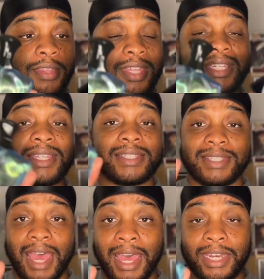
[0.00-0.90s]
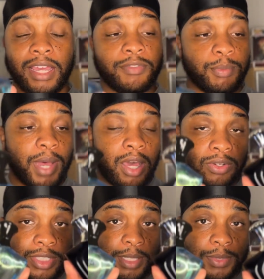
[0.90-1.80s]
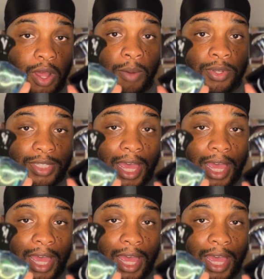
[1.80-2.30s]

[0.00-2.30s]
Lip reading: the design of the bottle seems almost